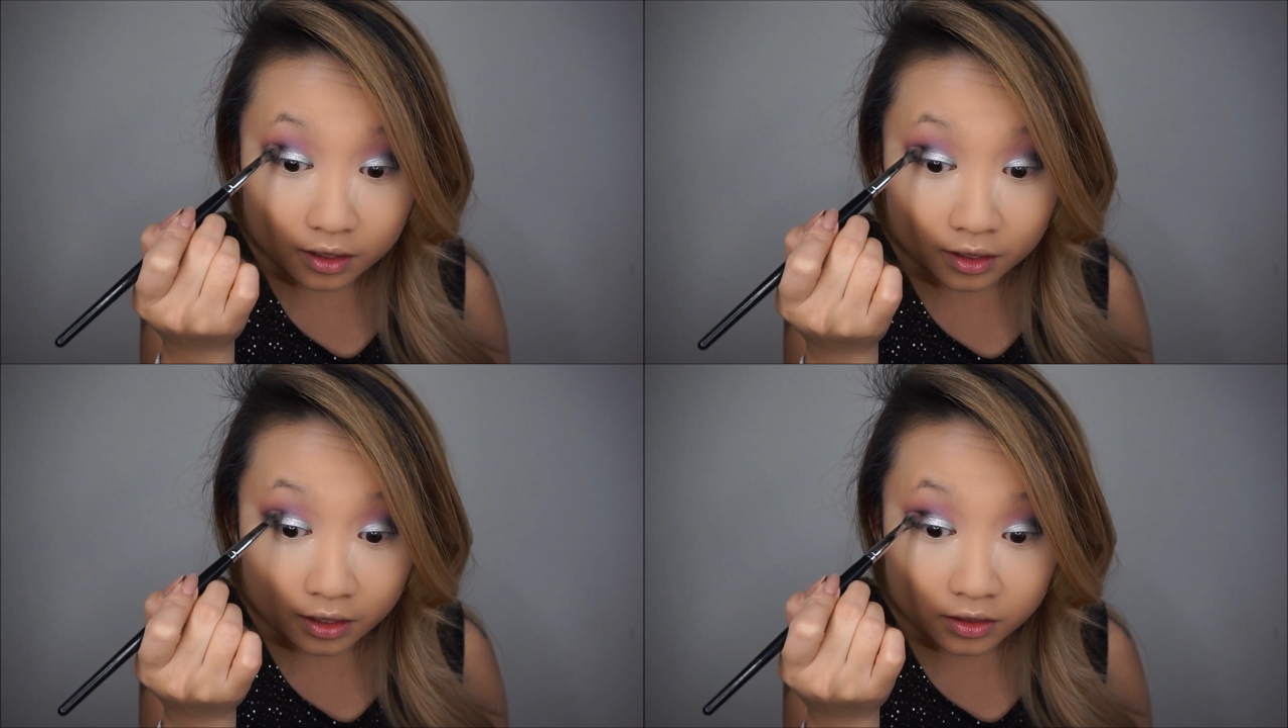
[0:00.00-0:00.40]

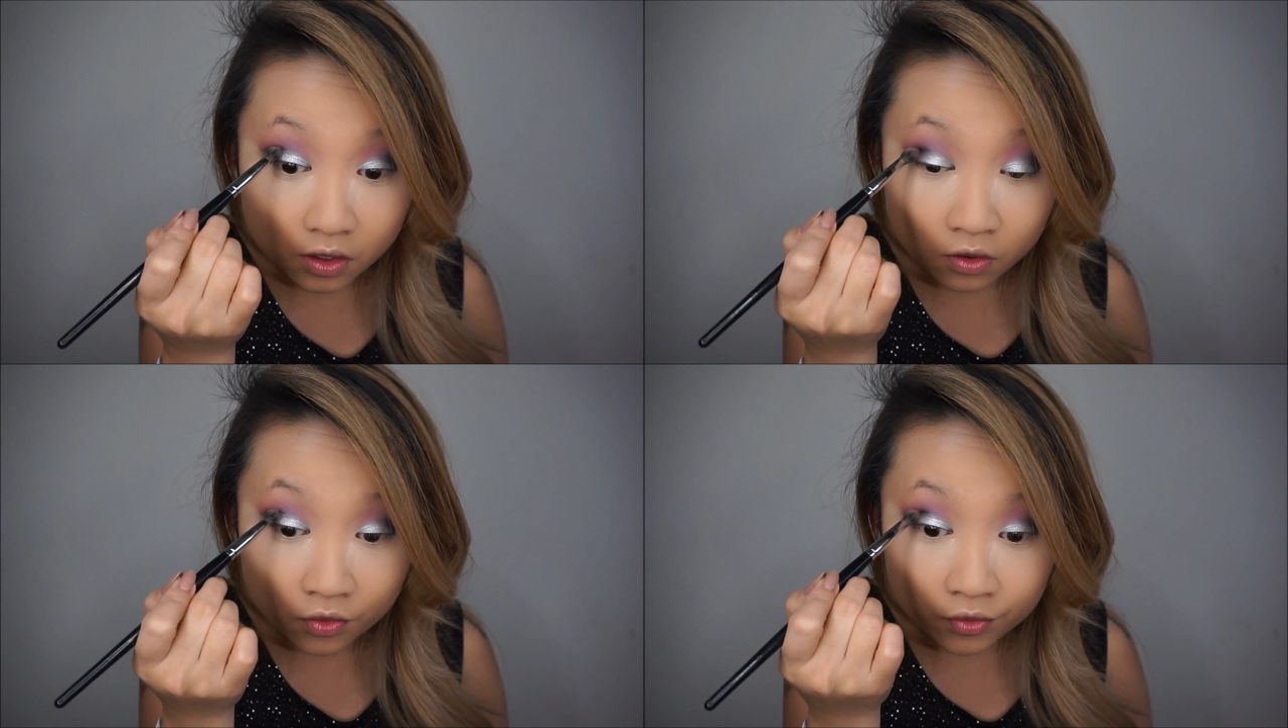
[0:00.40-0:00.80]
again
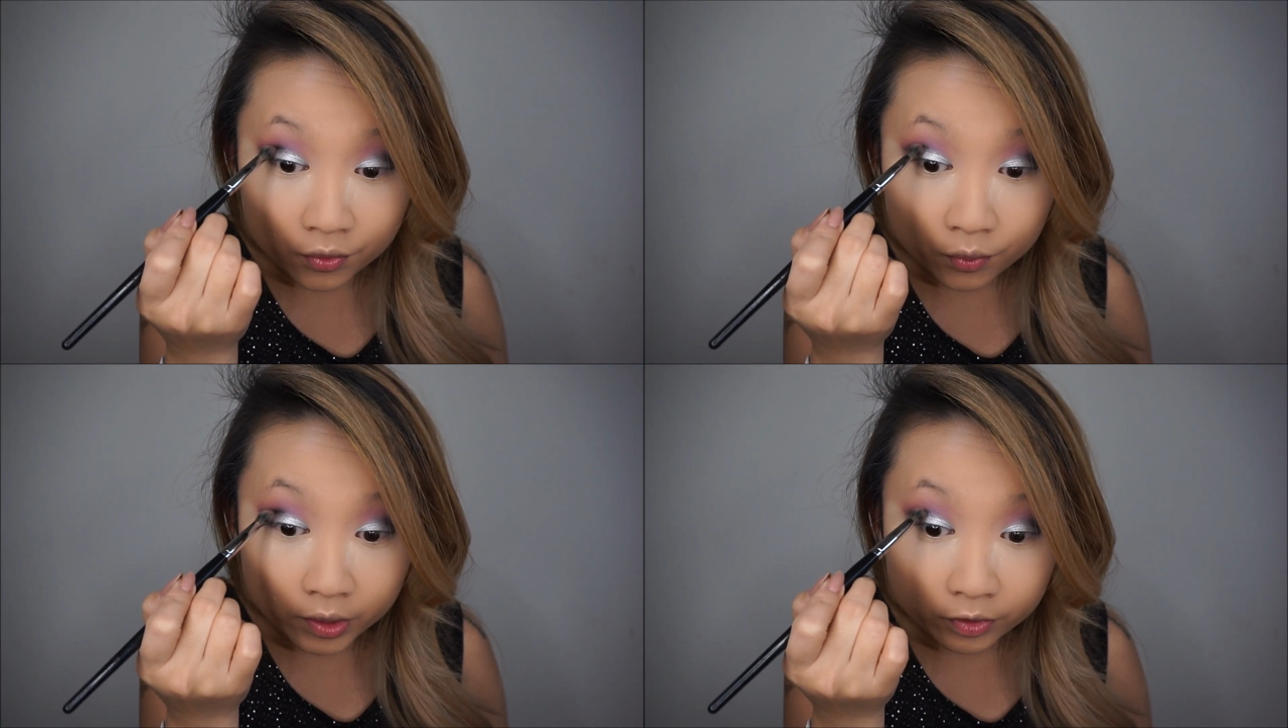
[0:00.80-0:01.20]
go
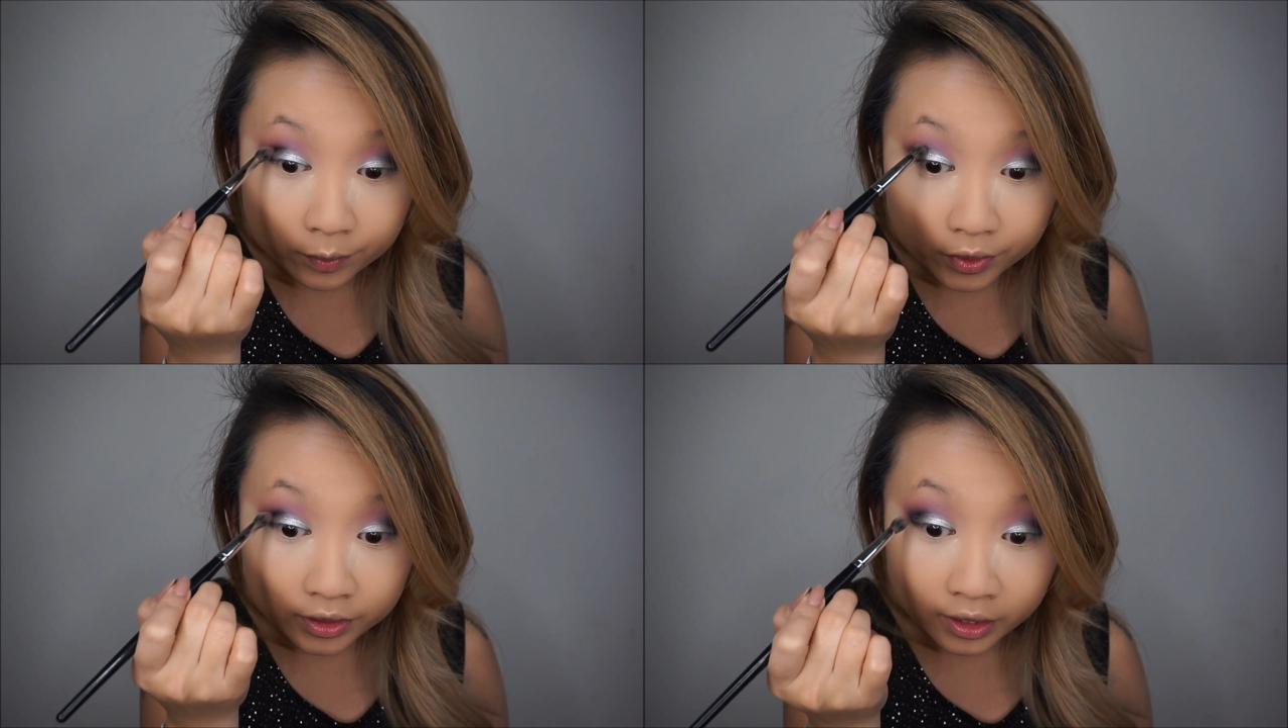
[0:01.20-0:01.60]
over where we
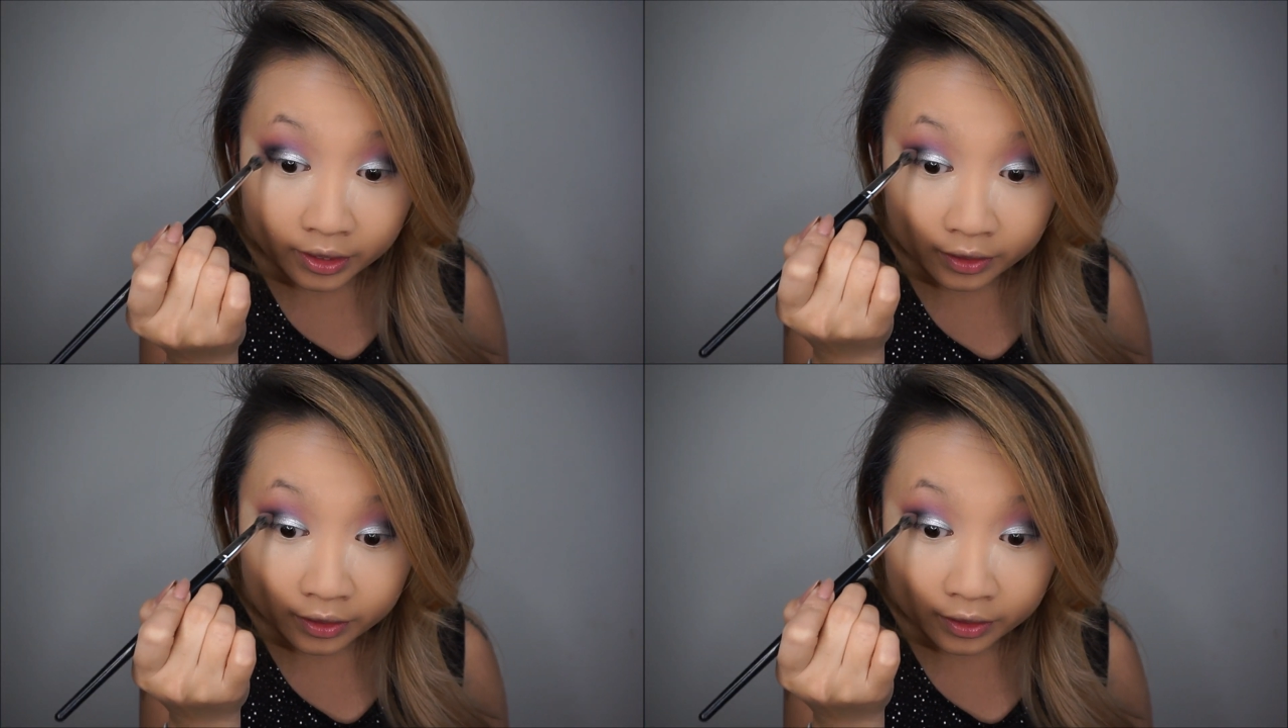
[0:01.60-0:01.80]
put that